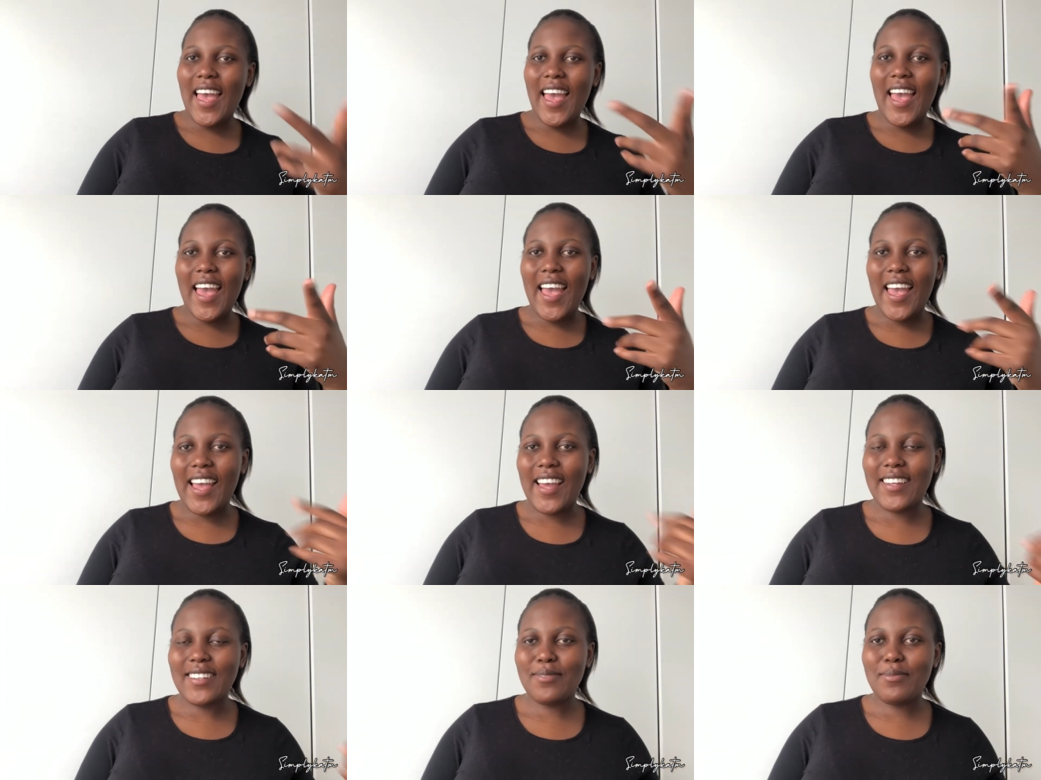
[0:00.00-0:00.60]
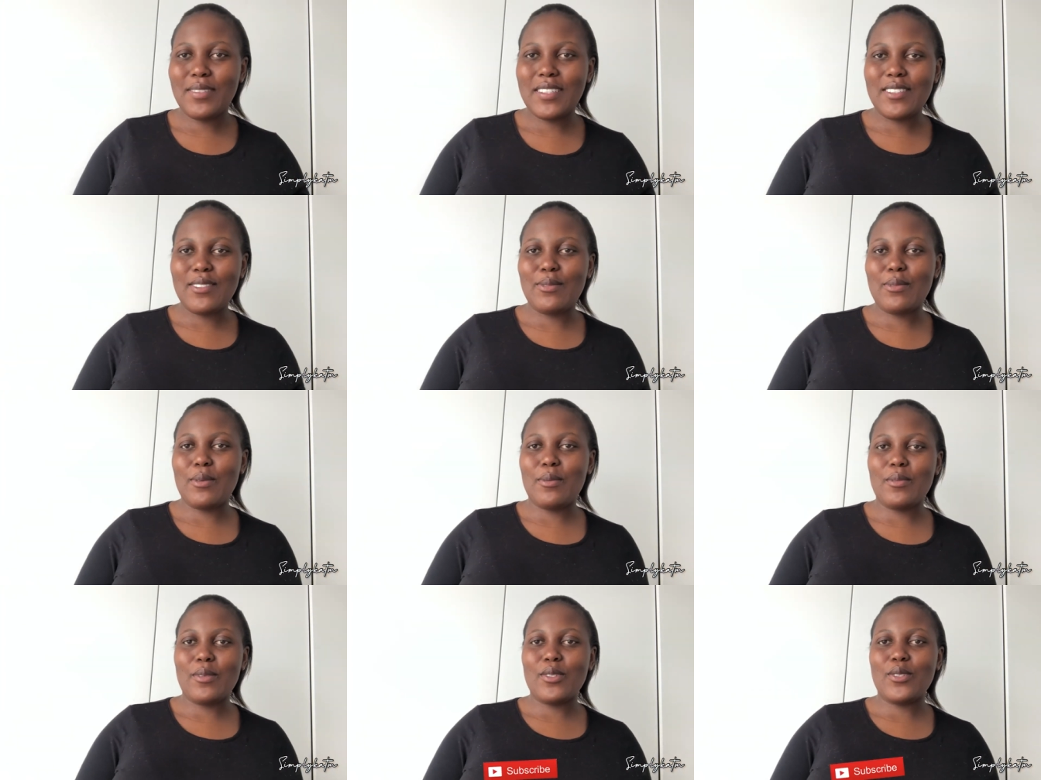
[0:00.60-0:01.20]
and please
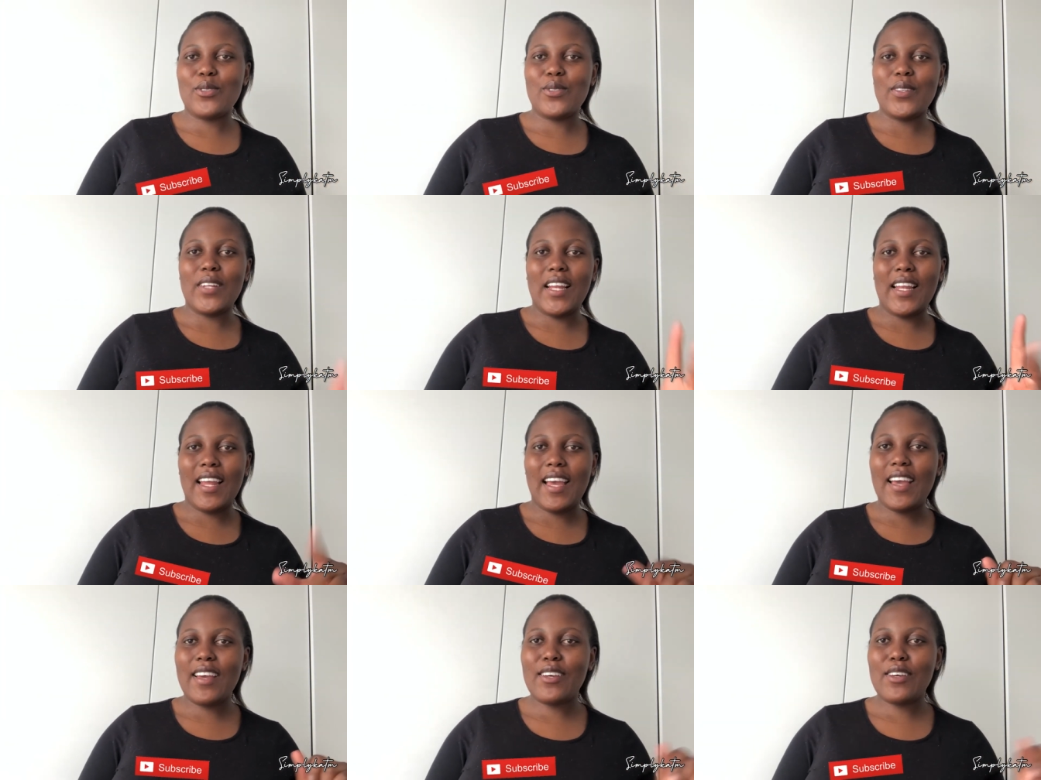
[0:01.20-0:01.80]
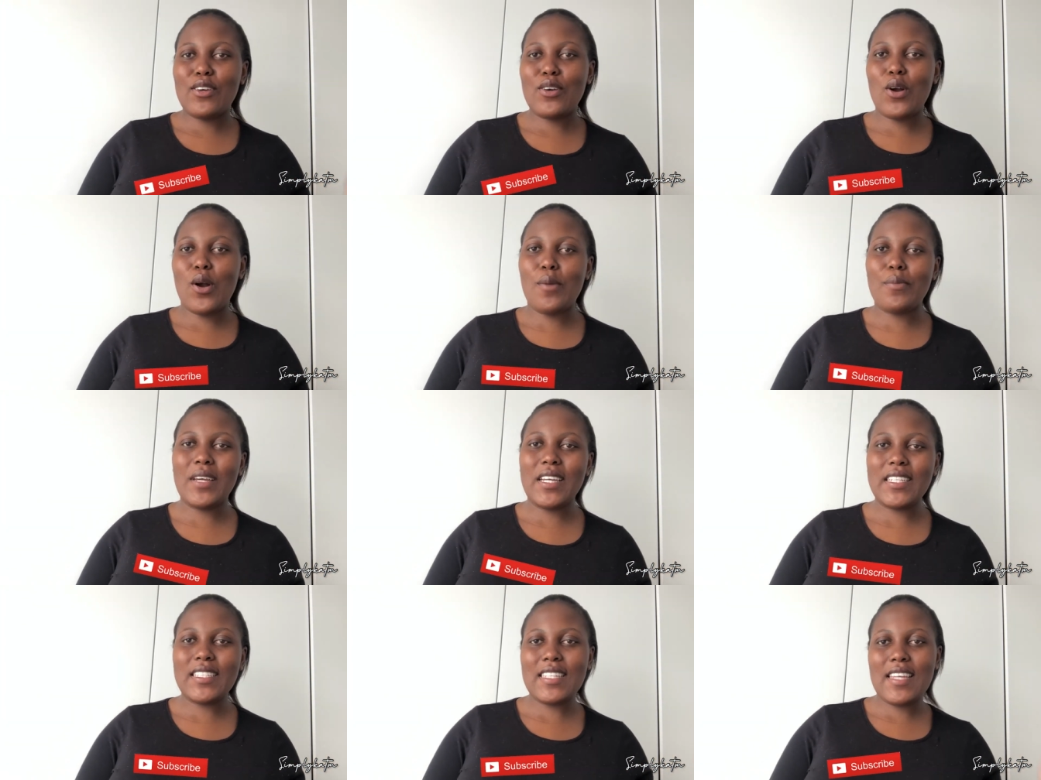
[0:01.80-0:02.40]
remember to like,
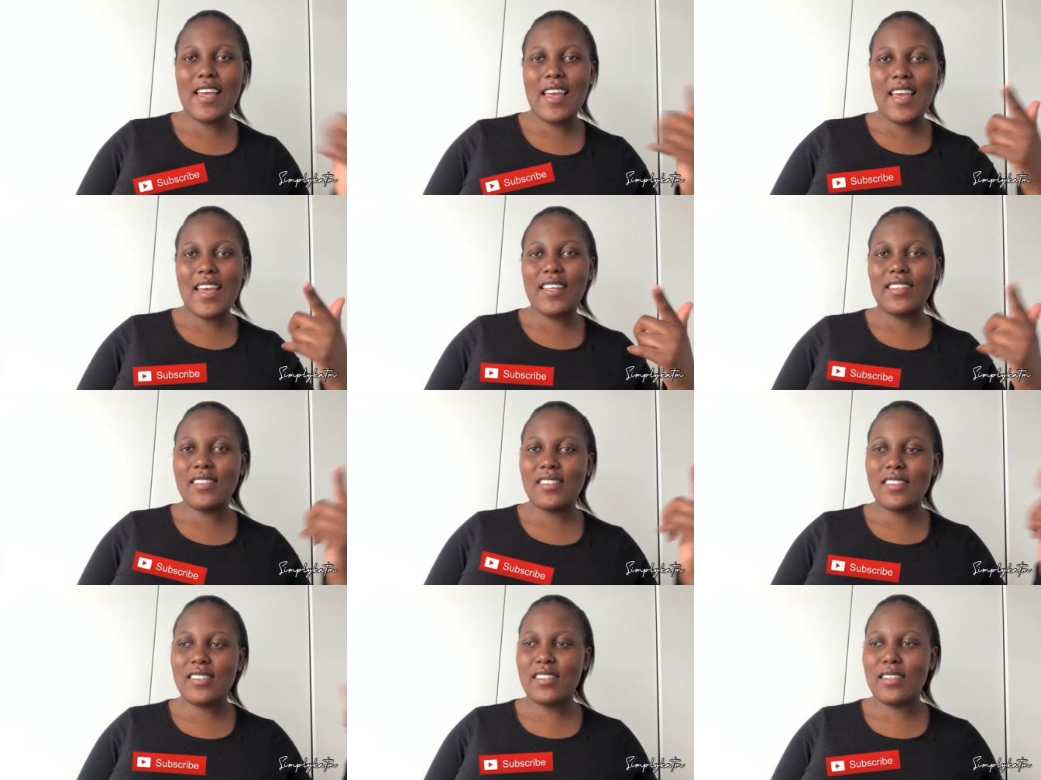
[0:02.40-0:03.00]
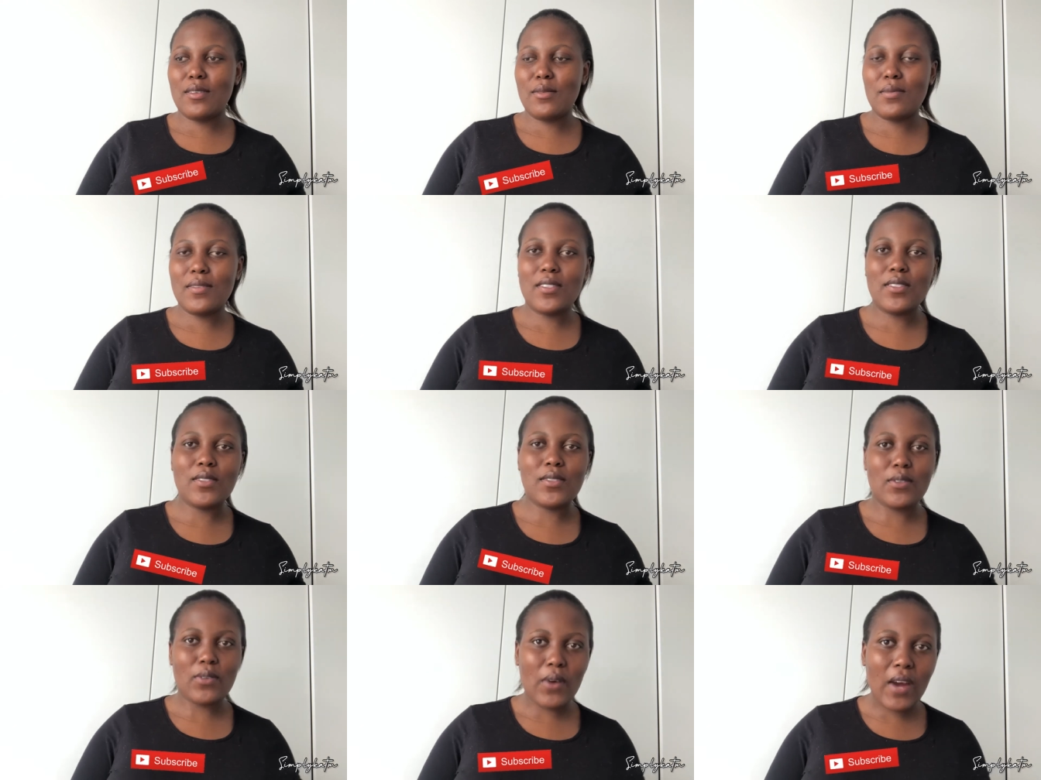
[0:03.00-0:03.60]
comment, and
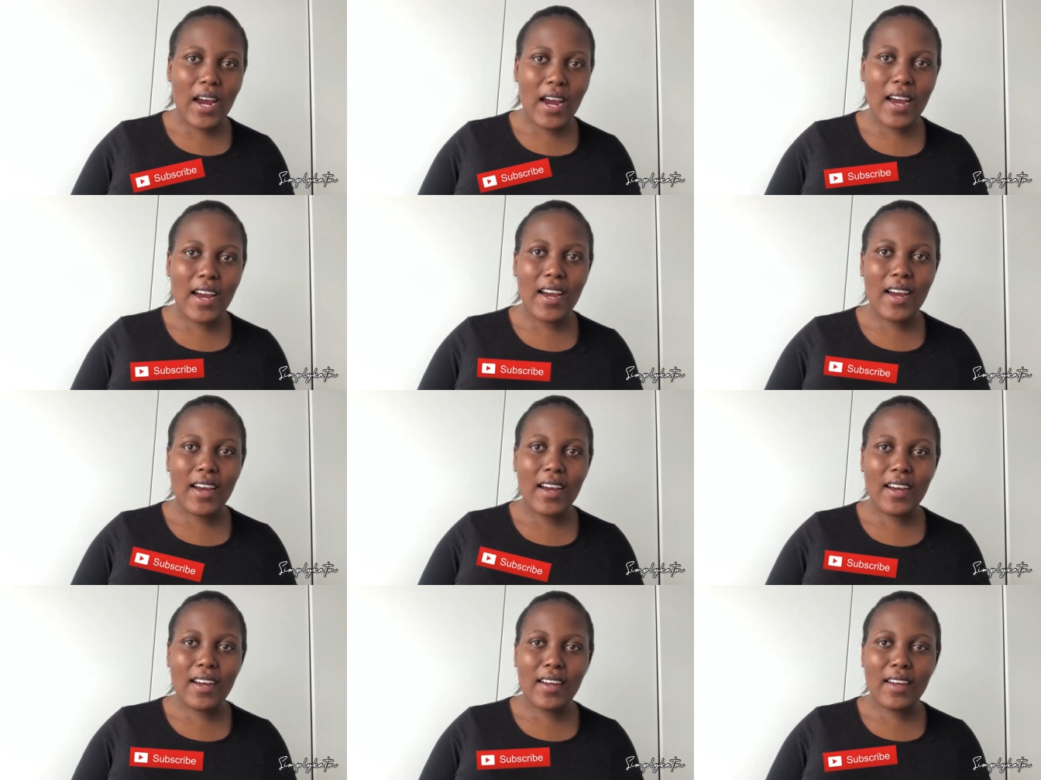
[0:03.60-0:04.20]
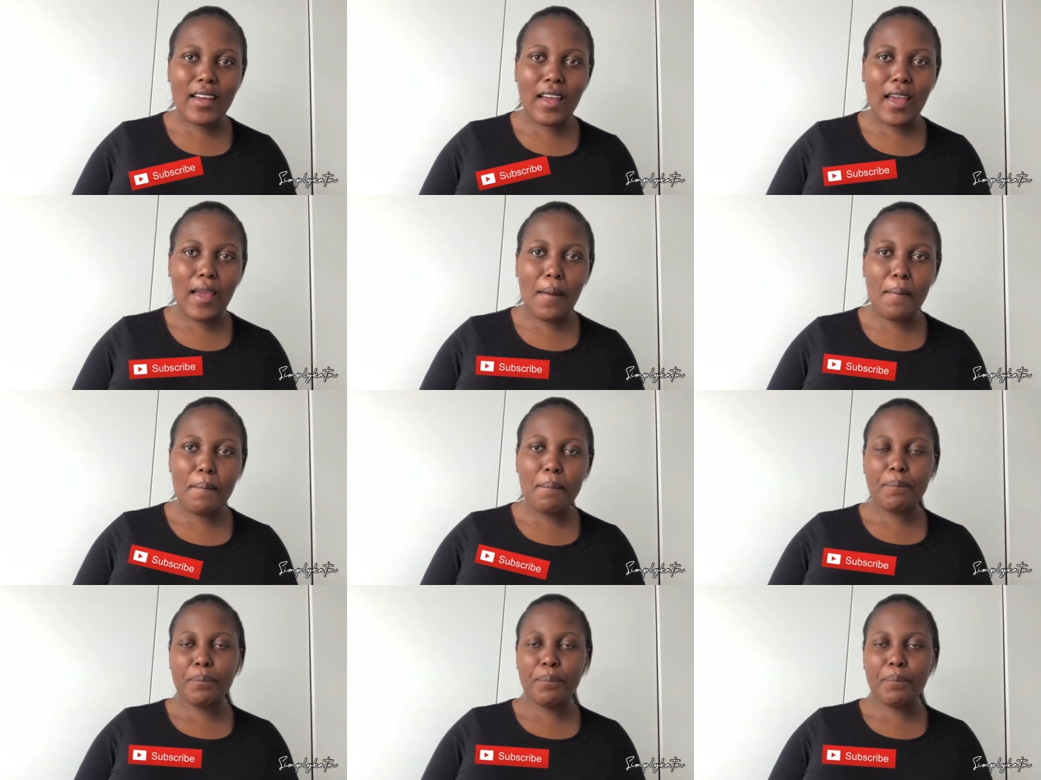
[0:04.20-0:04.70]
subscribe.